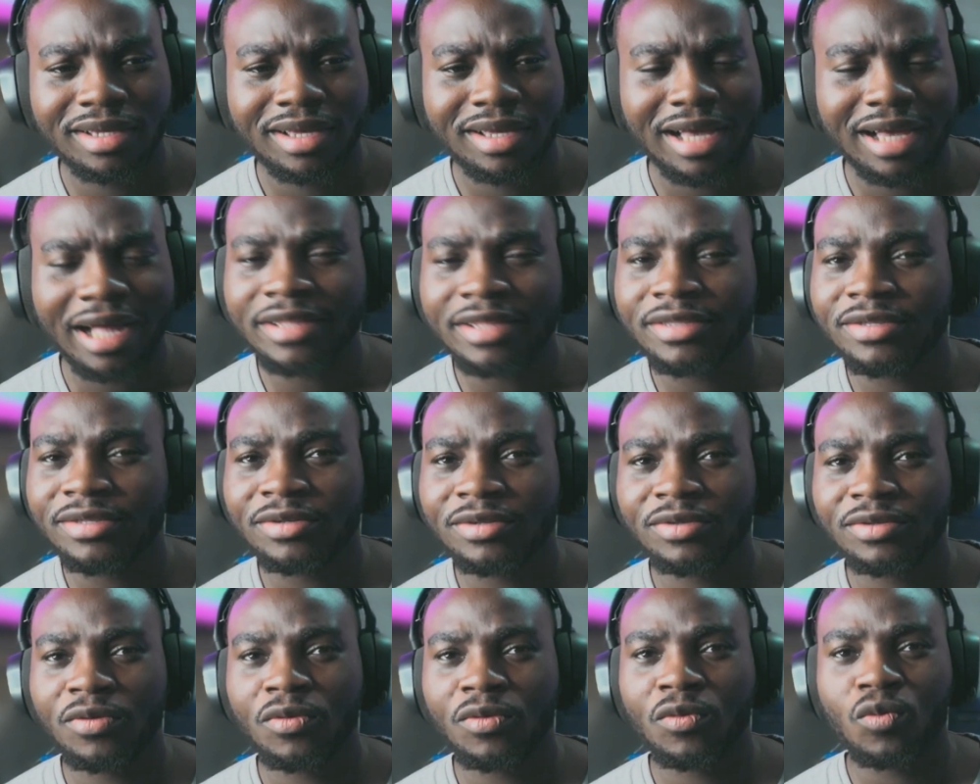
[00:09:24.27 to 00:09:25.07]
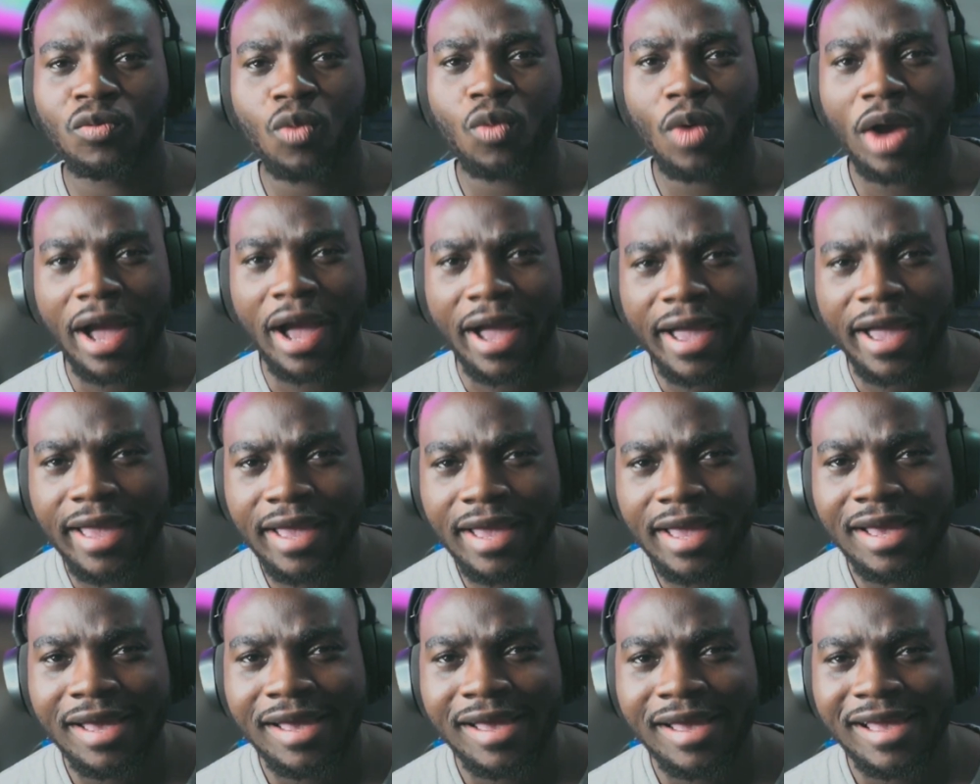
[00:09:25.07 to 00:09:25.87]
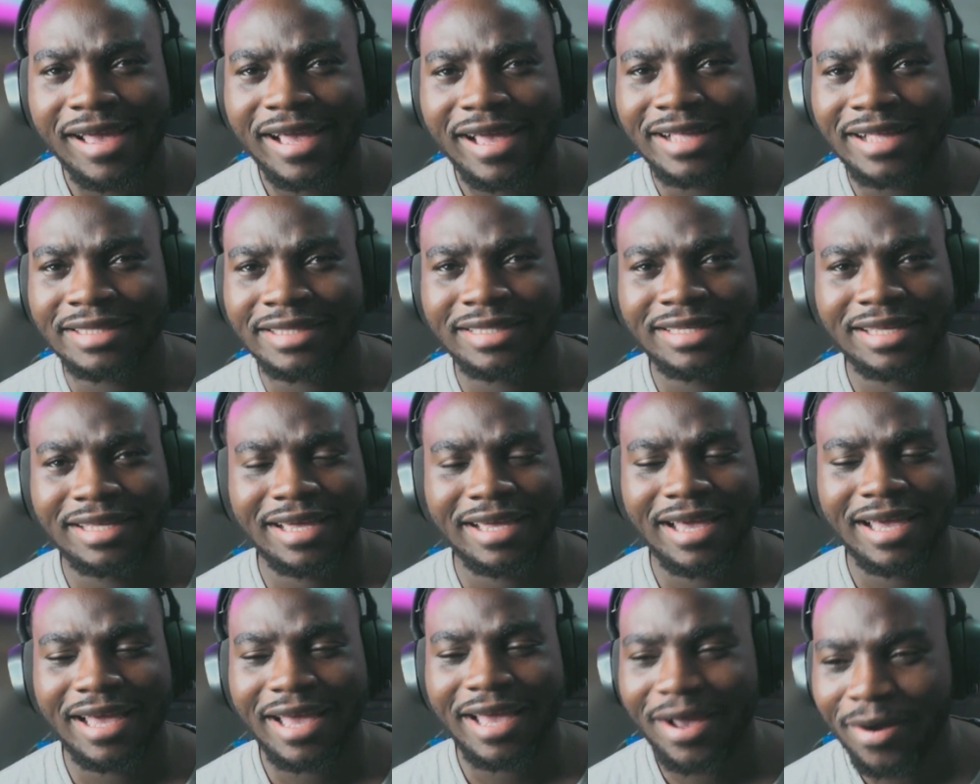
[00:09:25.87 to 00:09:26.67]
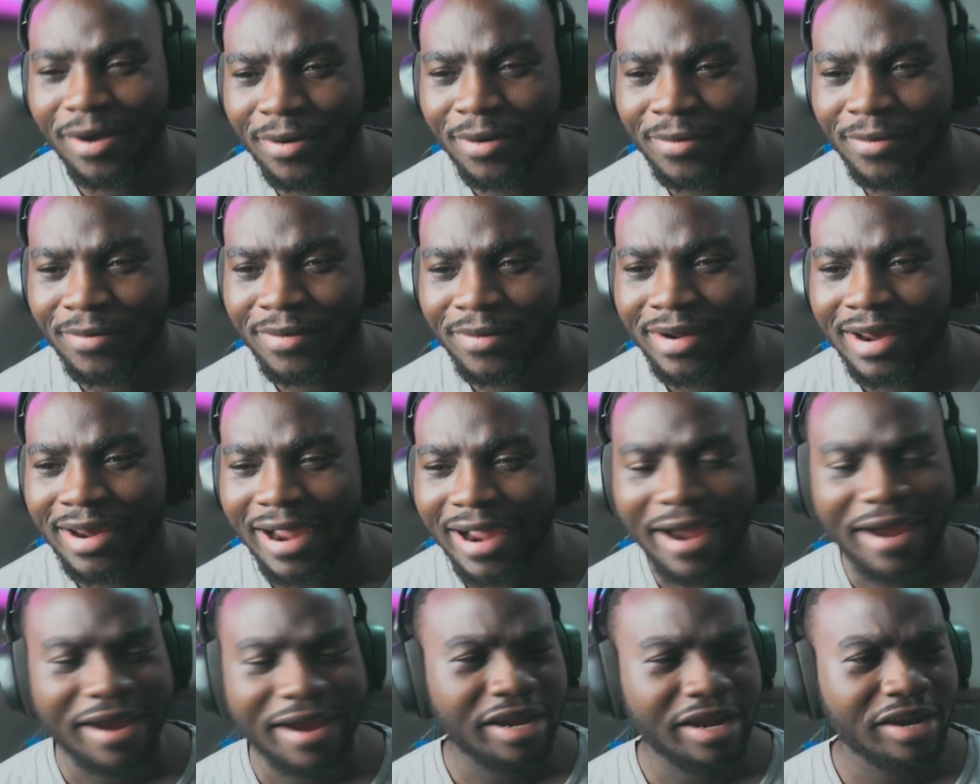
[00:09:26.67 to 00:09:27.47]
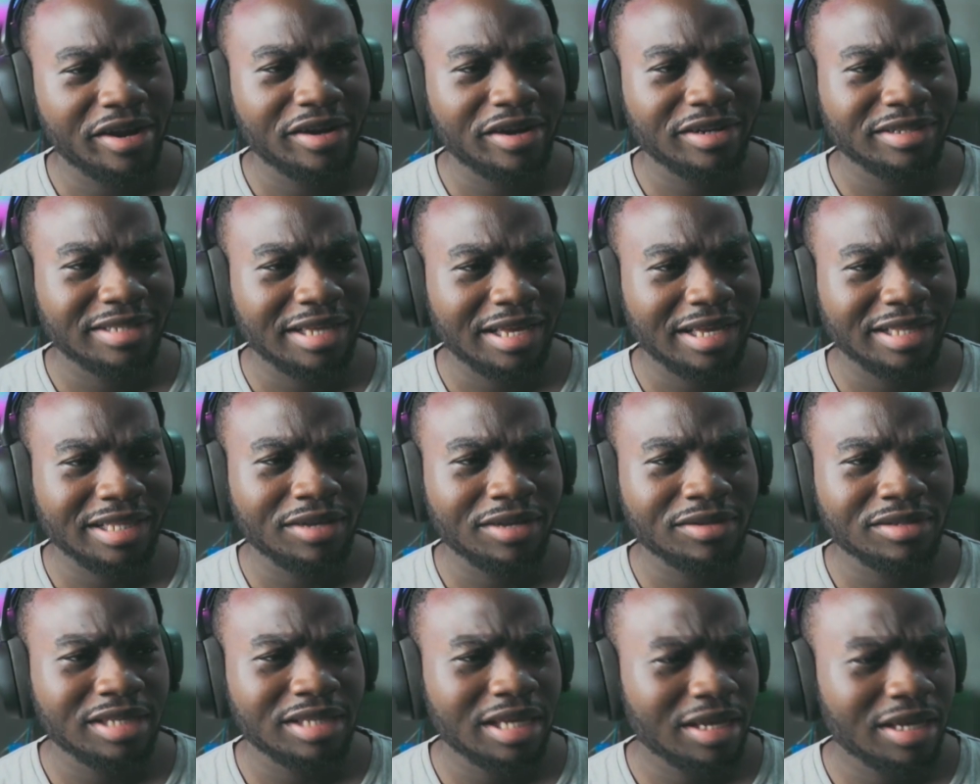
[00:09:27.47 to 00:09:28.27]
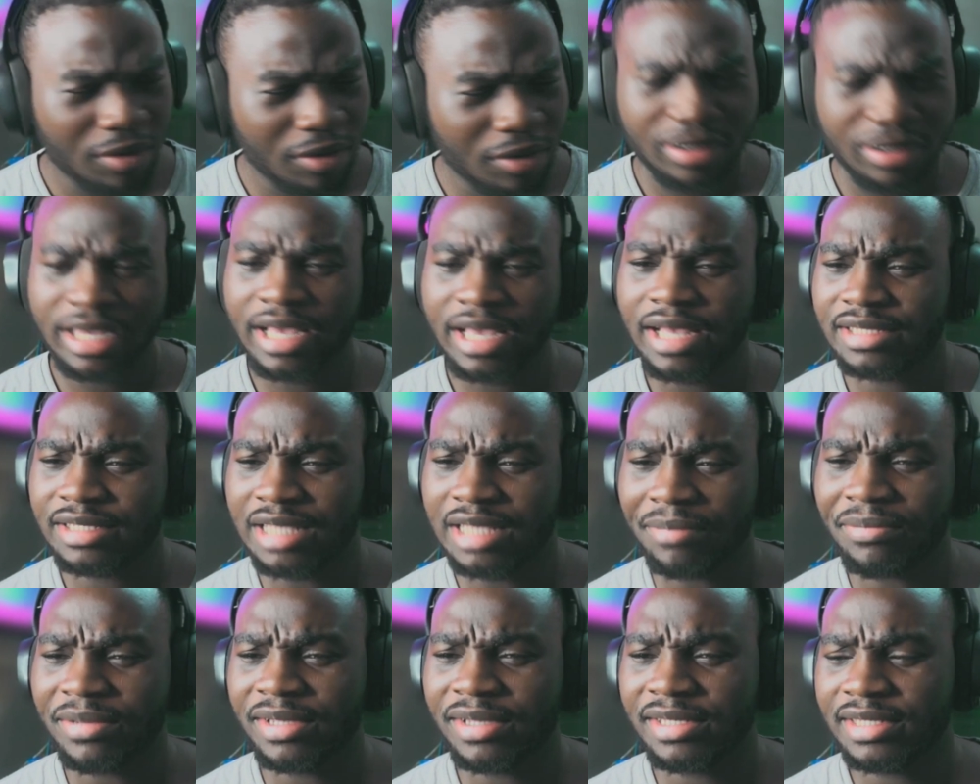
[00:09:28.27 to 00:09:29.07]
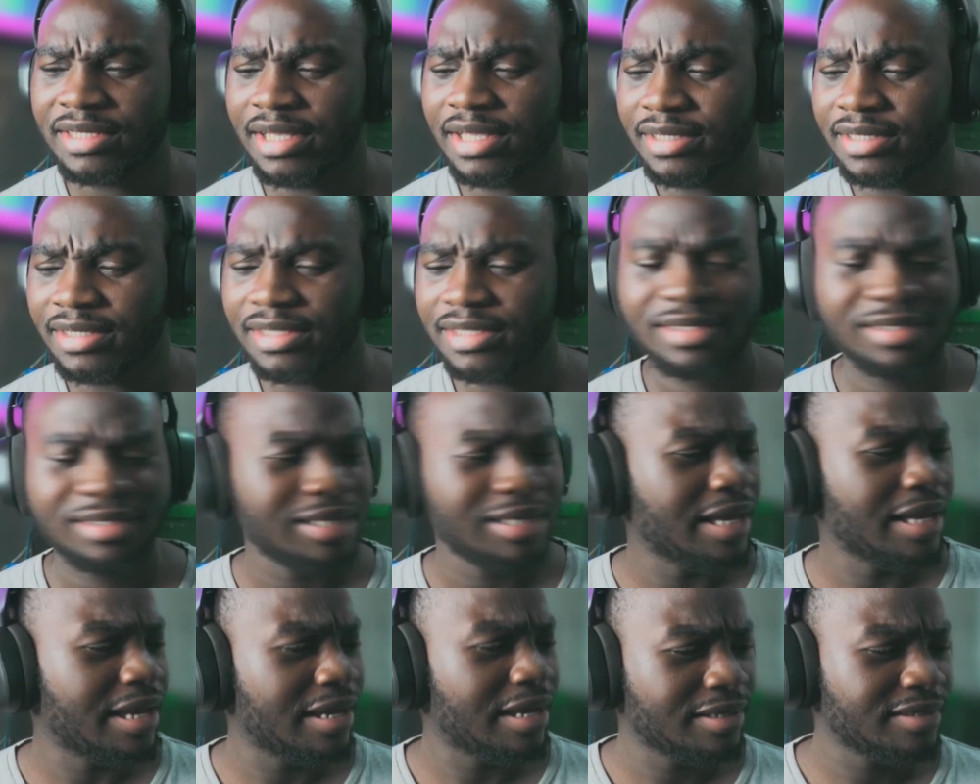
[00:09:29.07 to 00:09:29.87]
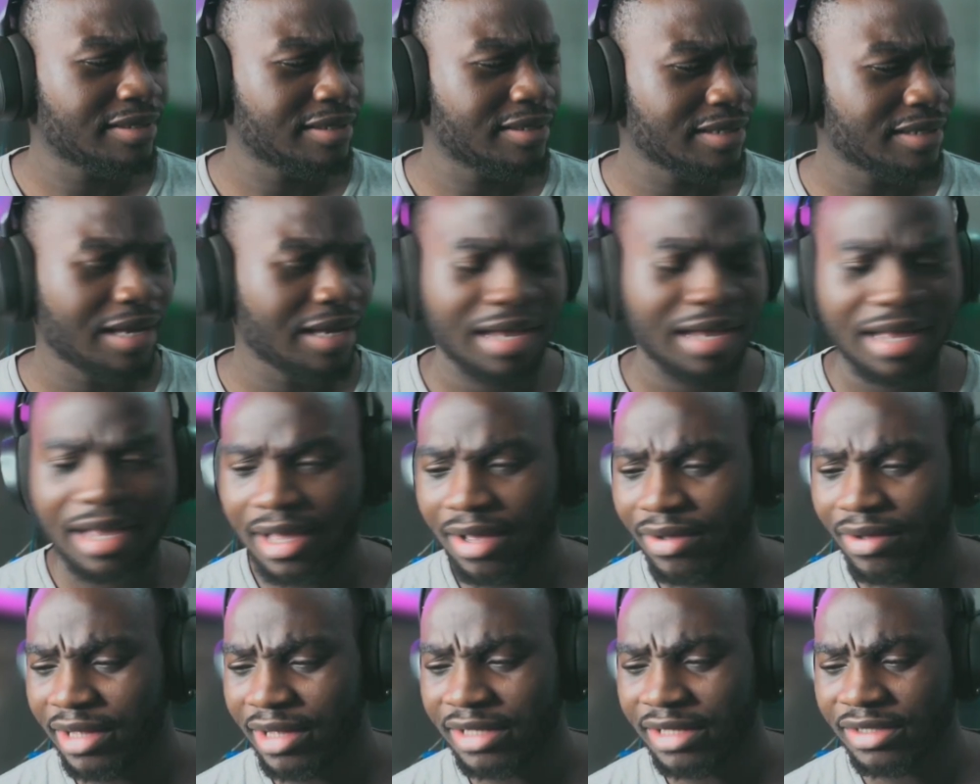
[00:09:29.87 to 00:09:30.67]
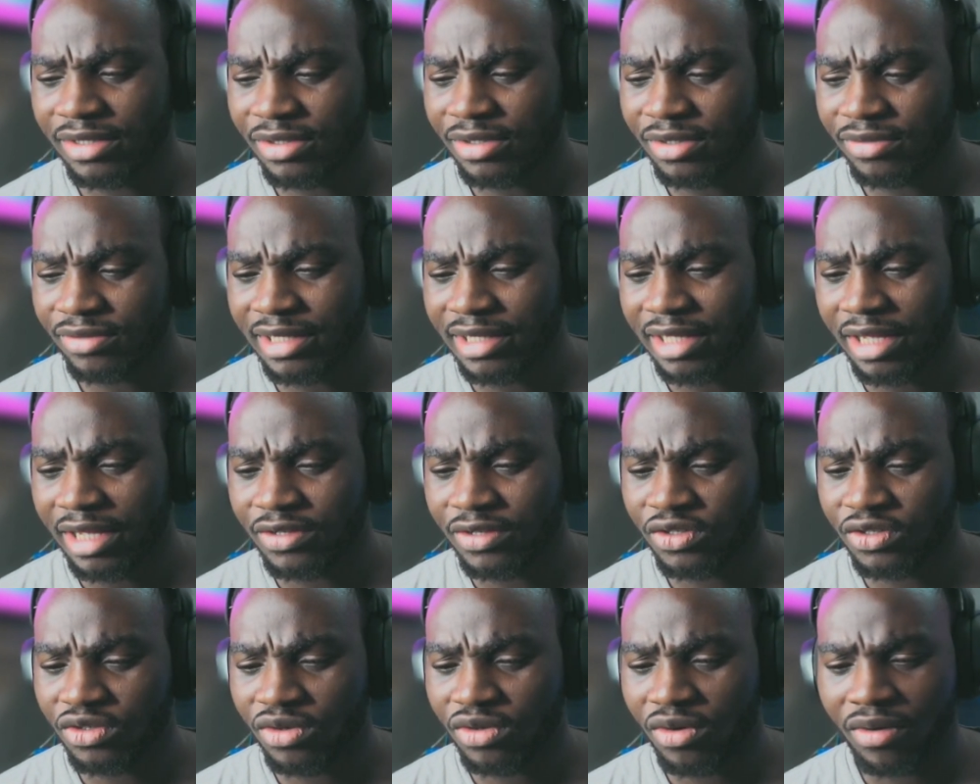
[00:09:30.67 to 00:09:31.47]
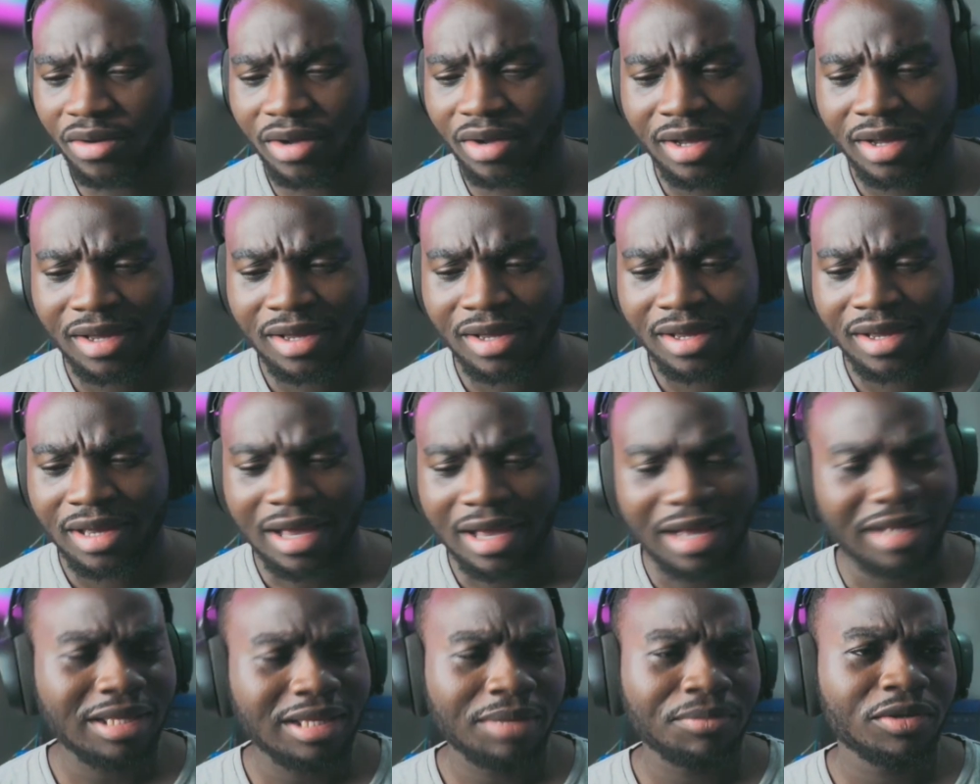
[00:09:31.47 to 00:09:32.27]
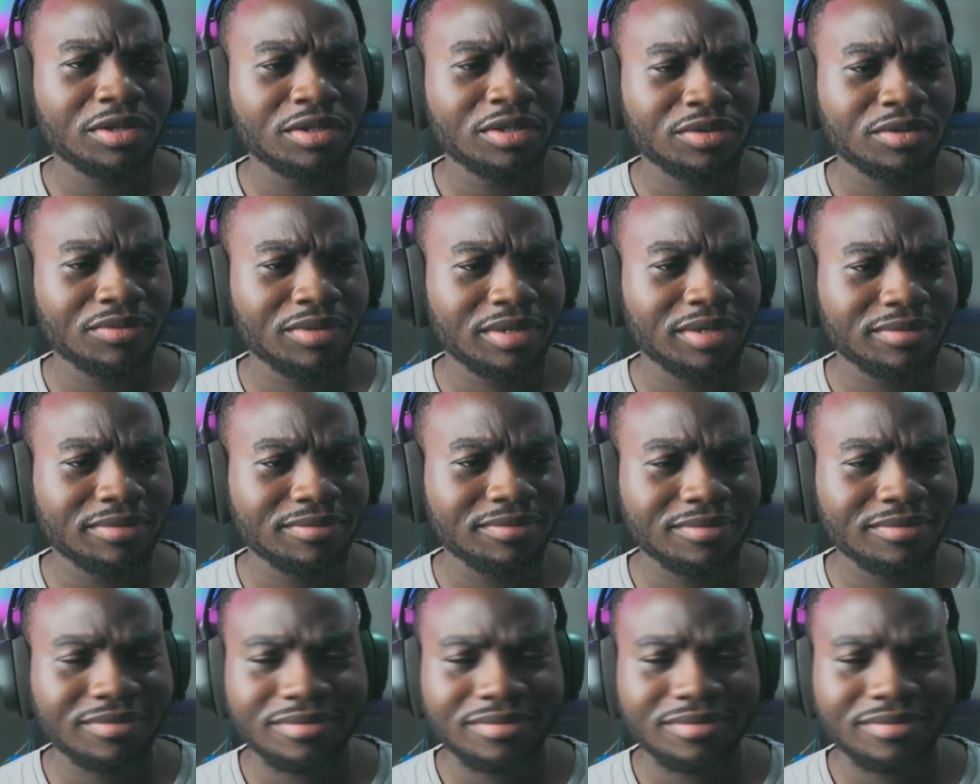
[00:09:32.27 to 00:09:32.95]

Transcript: I don't know why in the hell I heard that and I was like, oh yes, that makes sense. Yes, all I need to do right now is draw and I'm going to win.